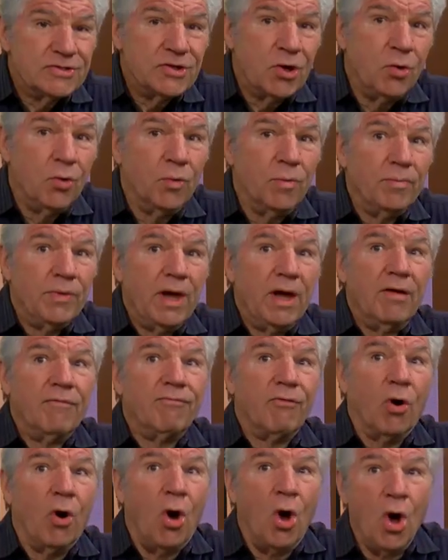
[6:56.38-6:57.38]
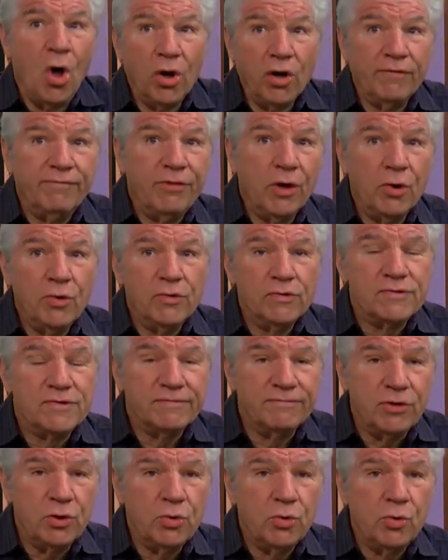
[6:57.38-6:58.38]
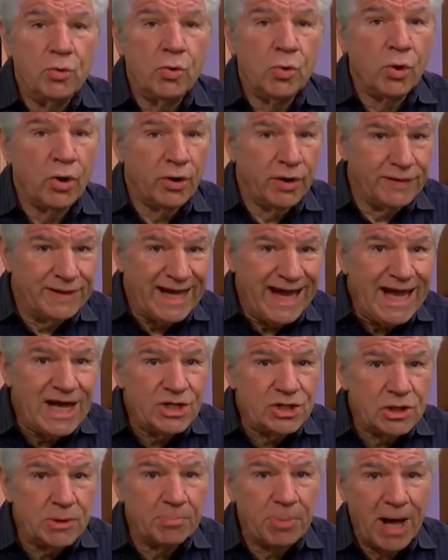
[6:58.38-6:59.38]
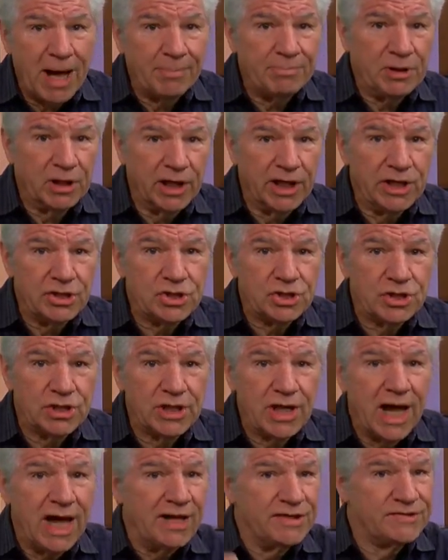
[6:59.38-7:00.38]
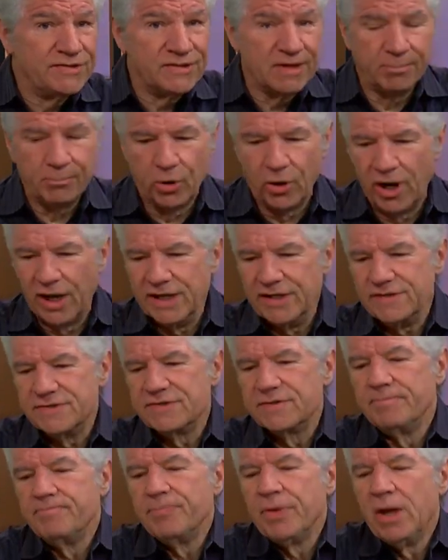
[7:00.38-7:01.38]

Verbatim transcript: So, for all of those of you who are in the aging population, I summarize.